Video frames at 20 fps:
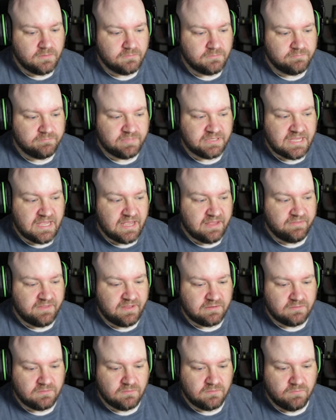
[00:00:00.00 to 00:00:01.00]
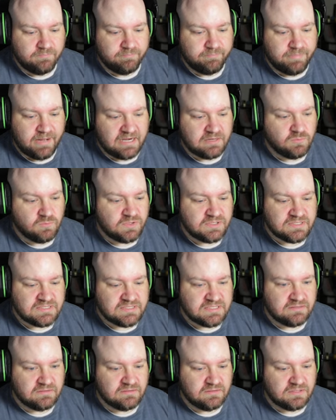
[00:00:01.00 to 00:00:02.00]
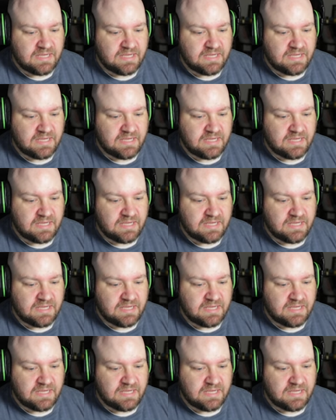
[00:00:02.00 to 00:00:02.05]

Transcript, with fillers: But yeah, that bottom one didn't look